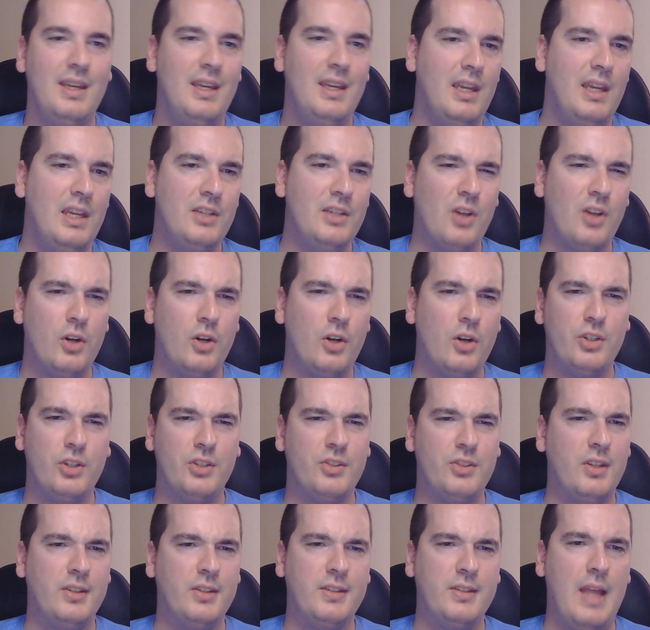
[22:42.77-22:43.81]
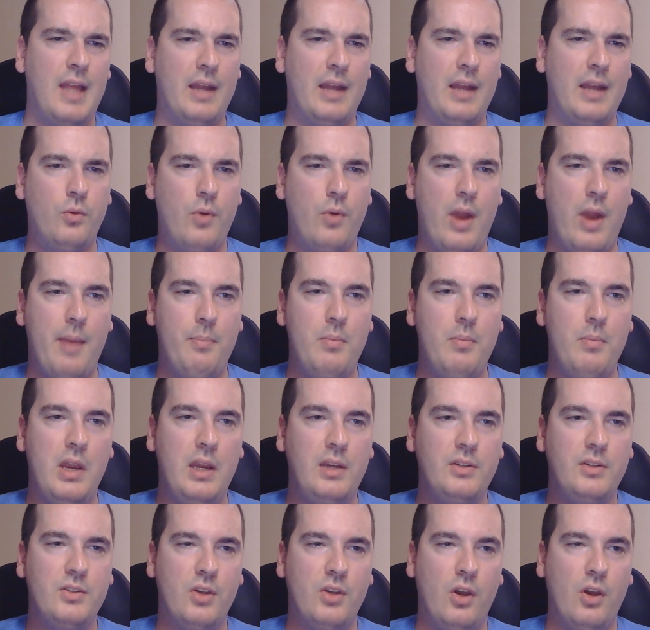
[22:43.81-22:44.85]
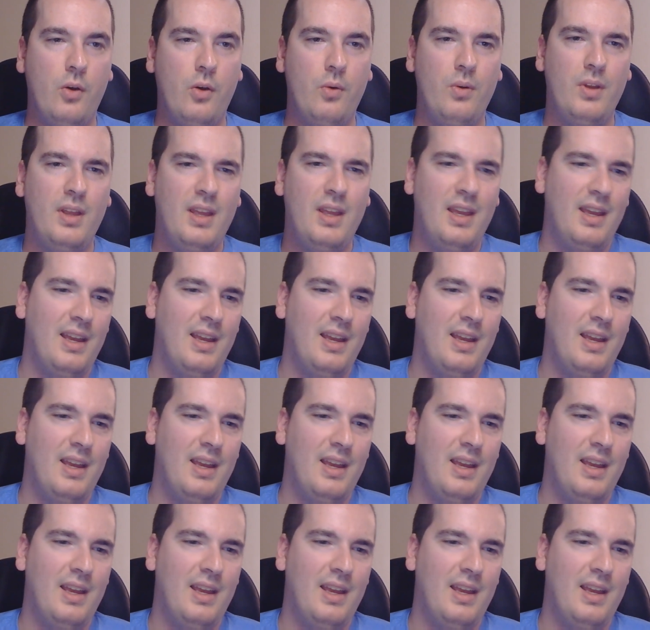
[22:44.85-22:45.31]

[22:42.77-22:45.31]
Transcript: his art just does not grab me, so